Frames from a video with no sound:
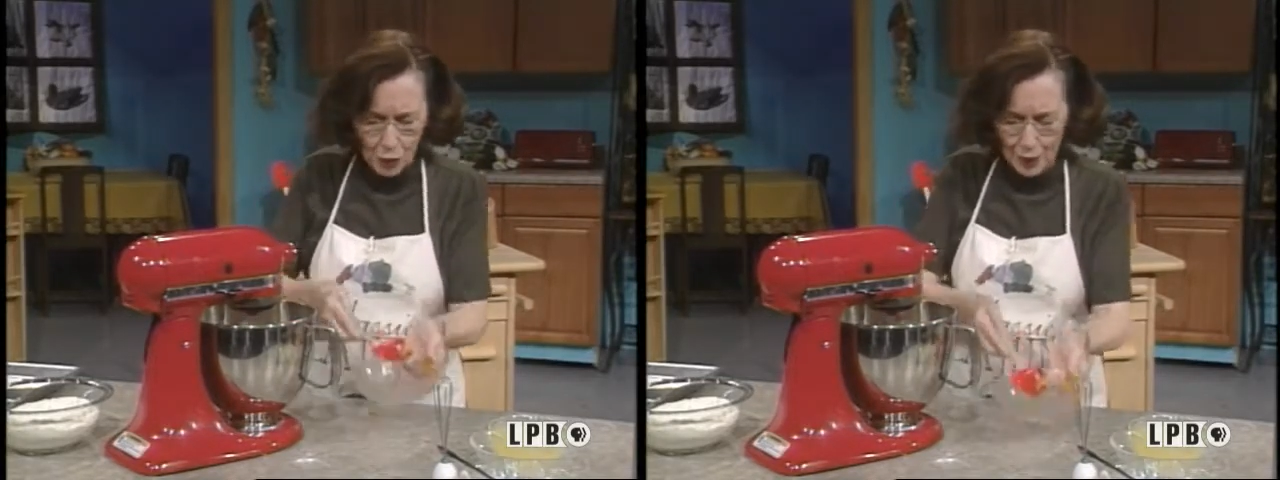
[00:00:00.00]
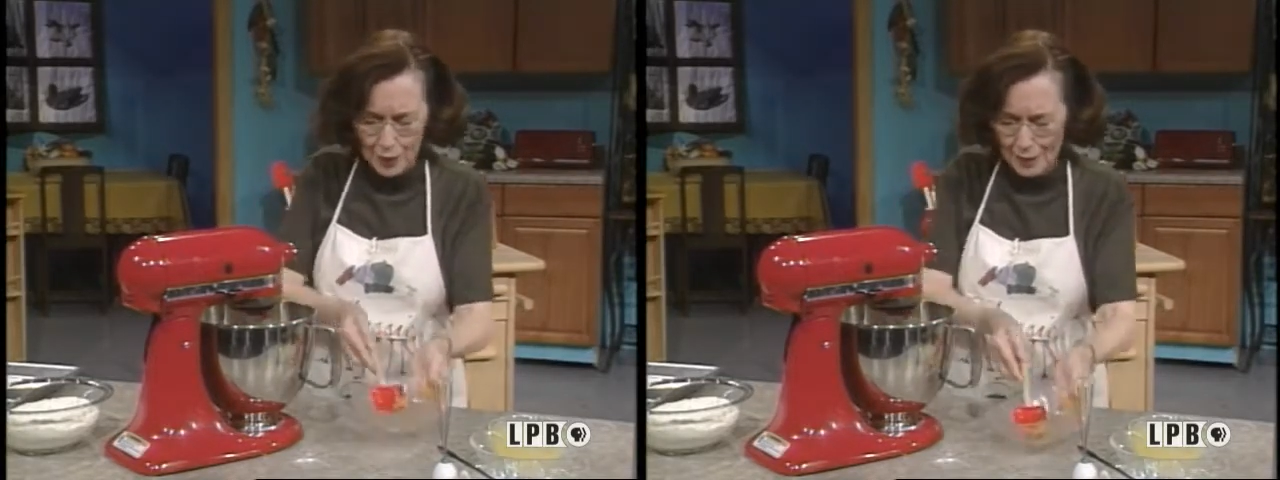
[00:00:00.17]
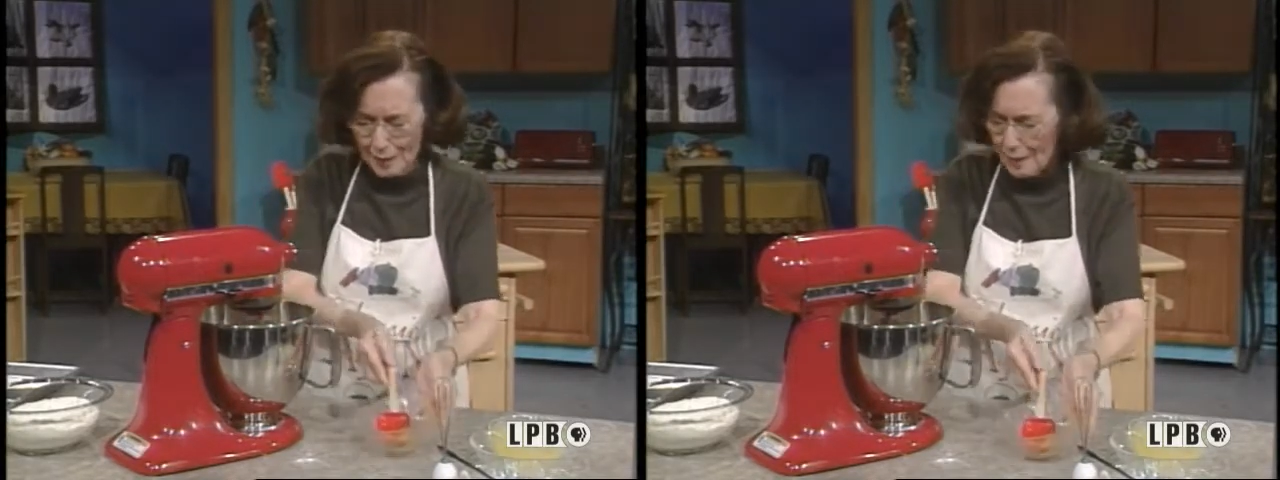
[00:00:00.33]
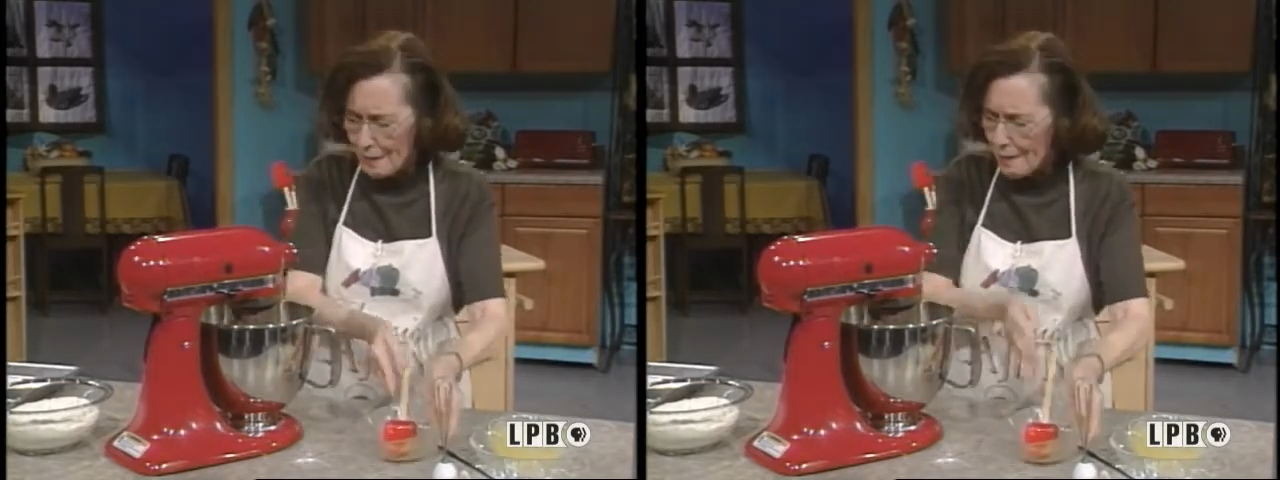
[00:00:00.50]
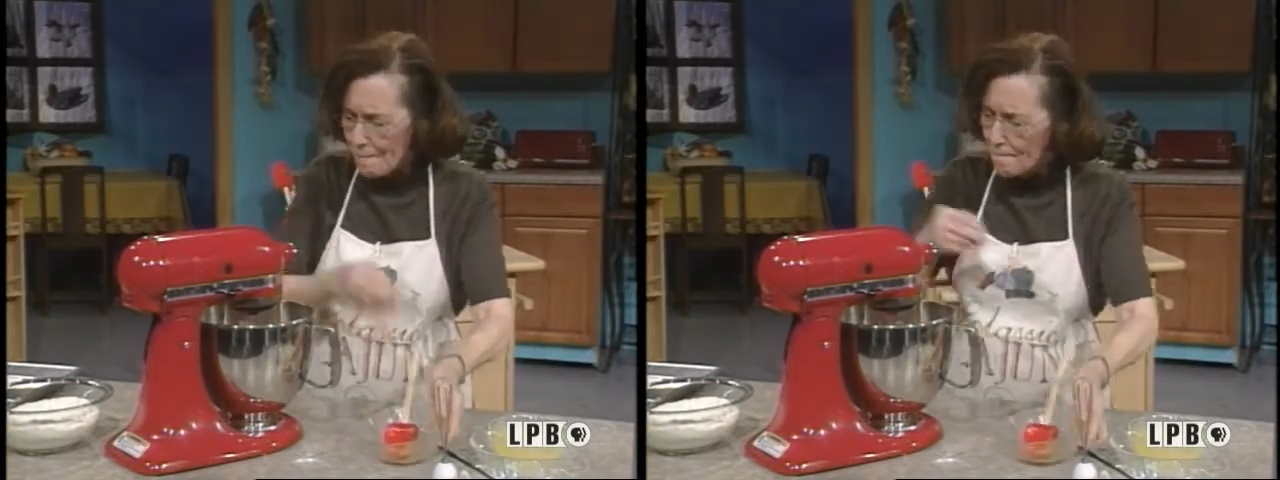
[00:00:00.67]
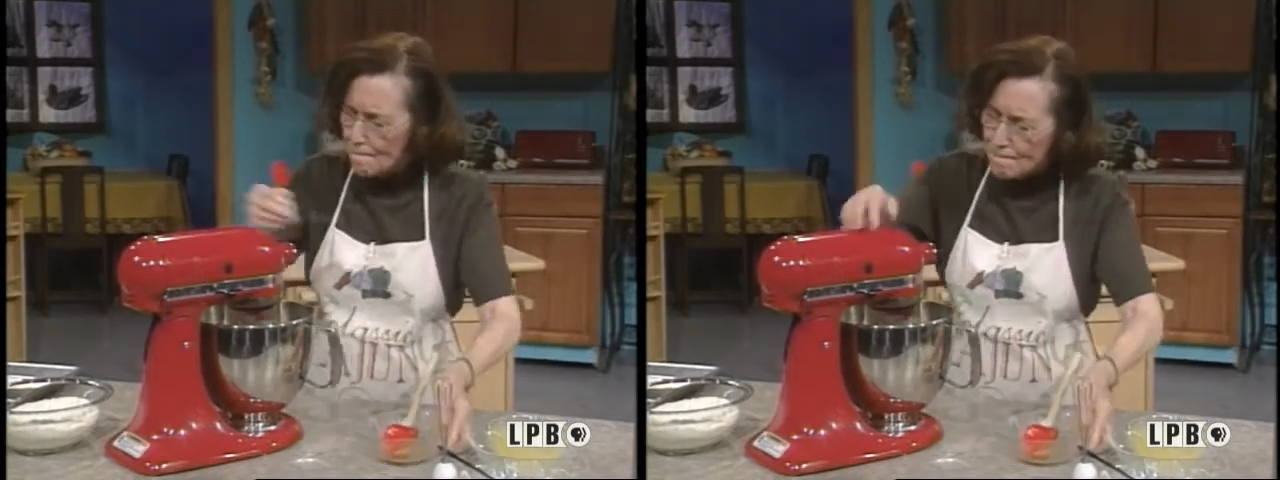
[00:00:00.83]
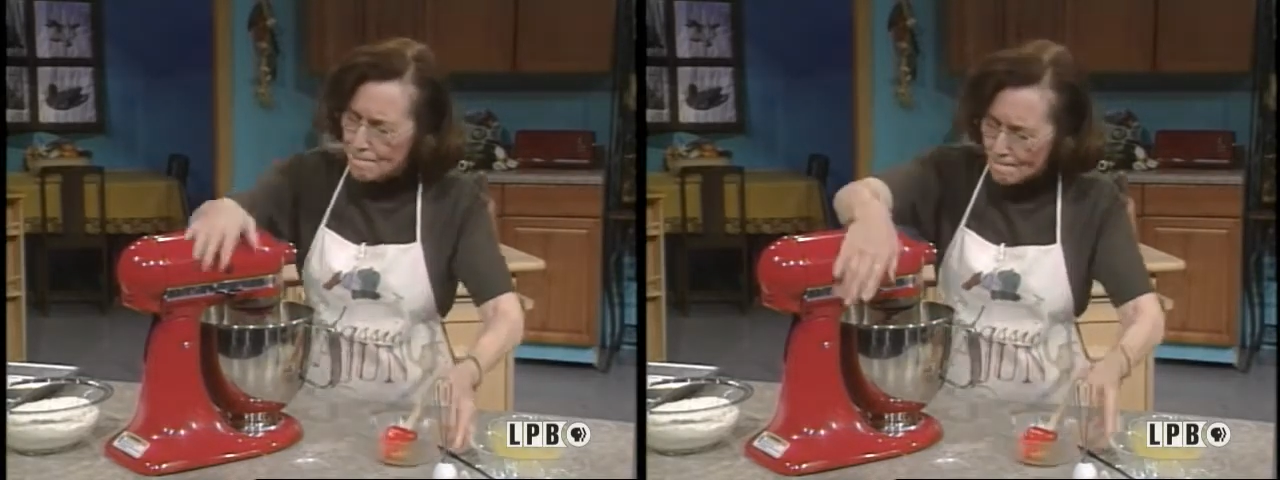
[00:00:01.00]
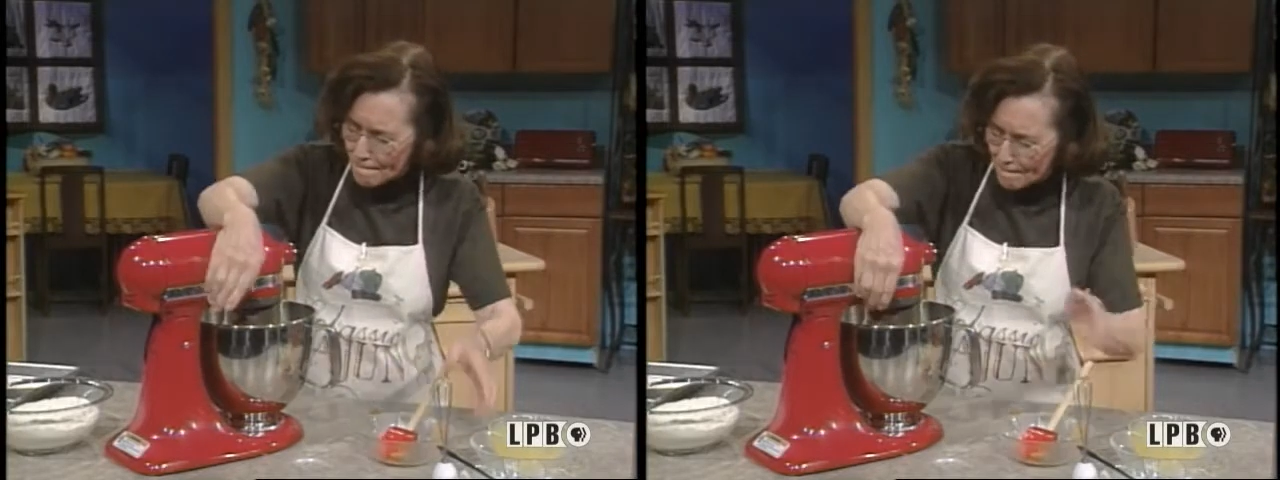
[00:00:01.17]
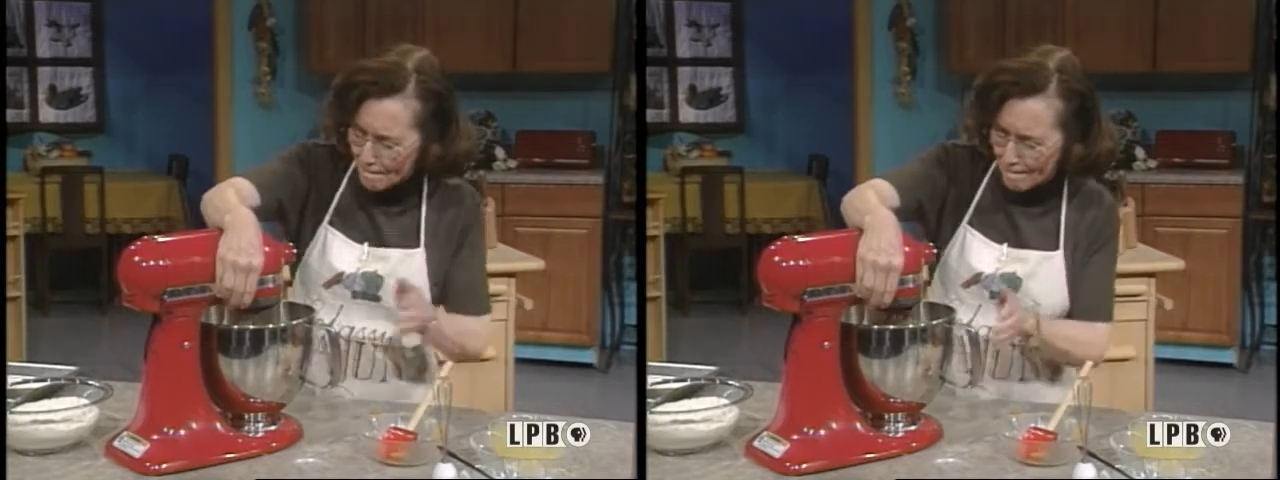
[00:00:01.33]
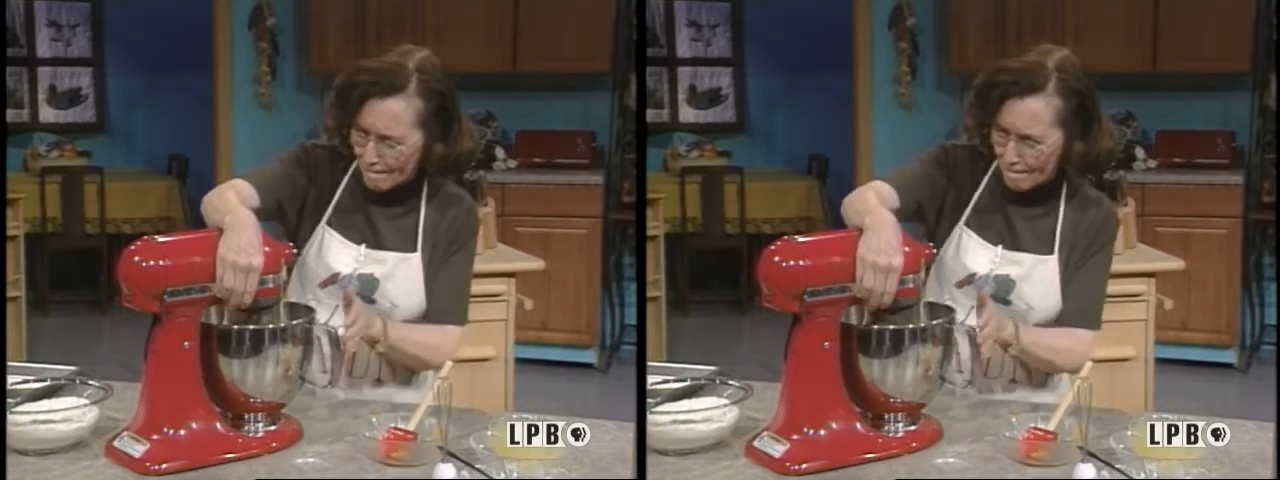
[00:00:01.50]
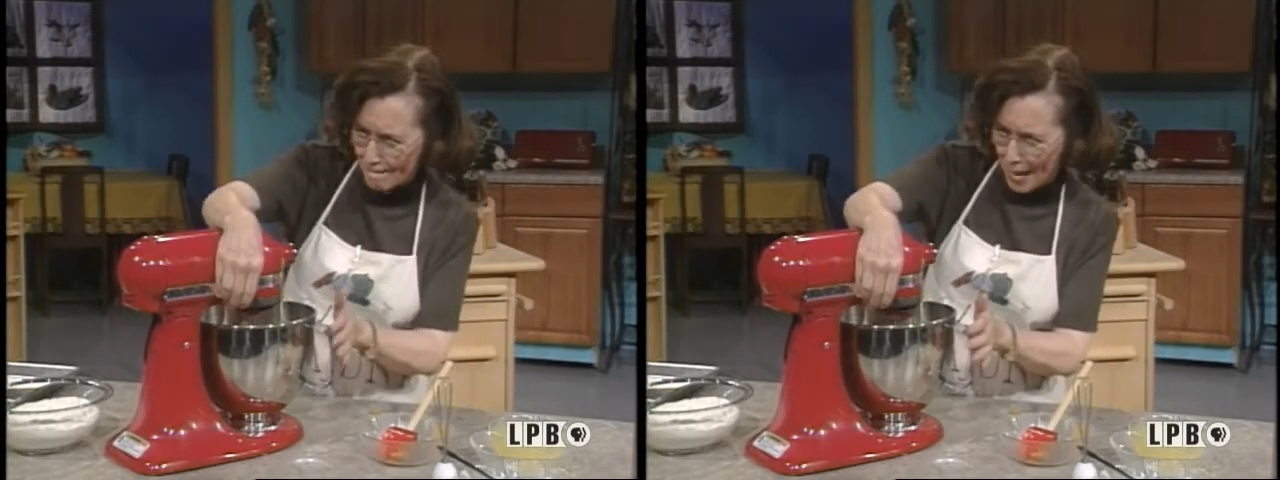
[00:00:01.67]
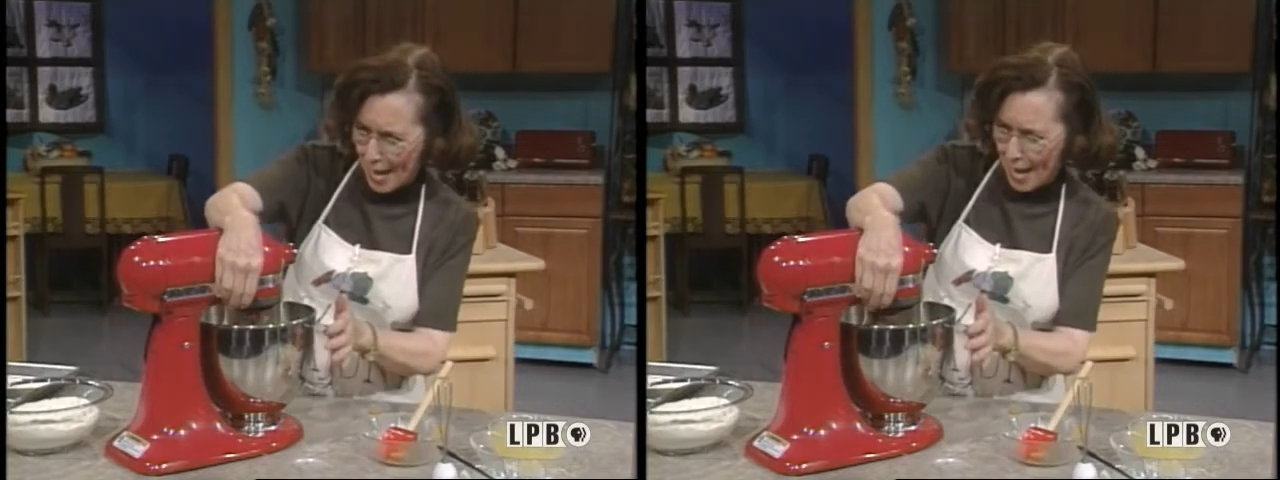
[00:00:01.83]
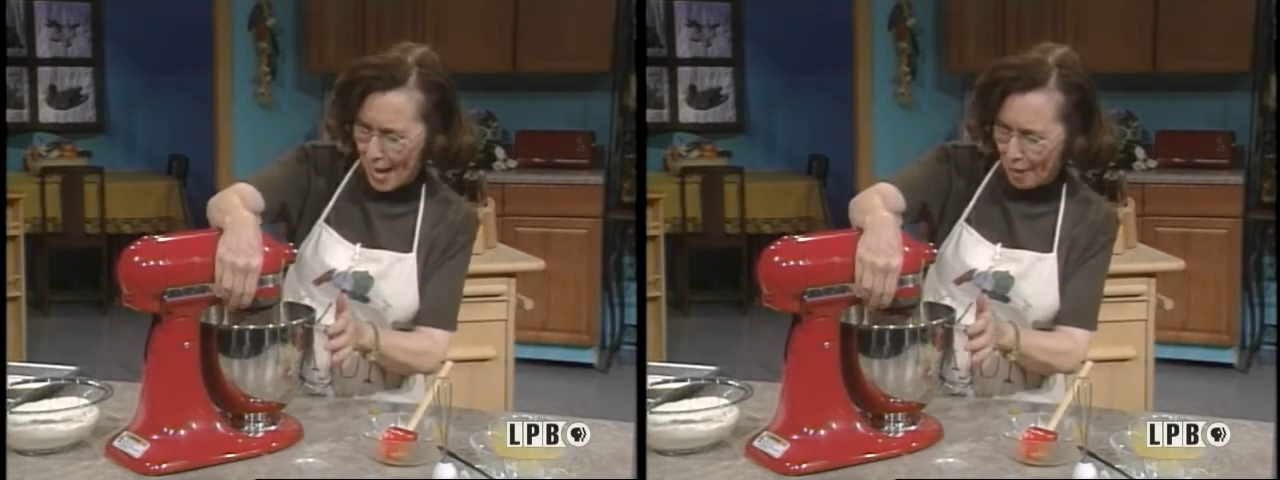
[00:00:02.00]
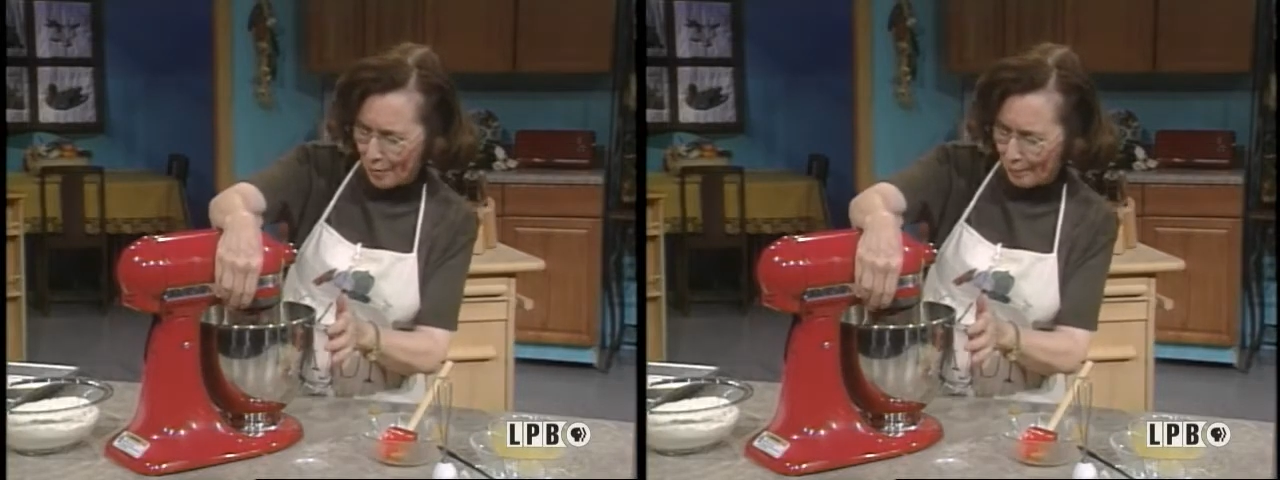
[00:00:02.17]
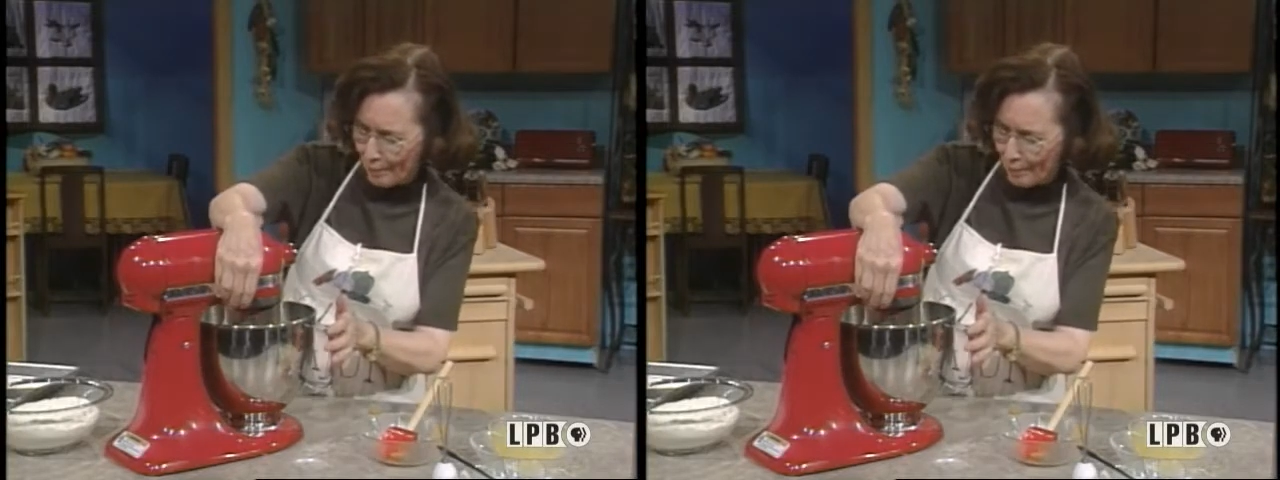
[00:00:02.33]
Okay. Now,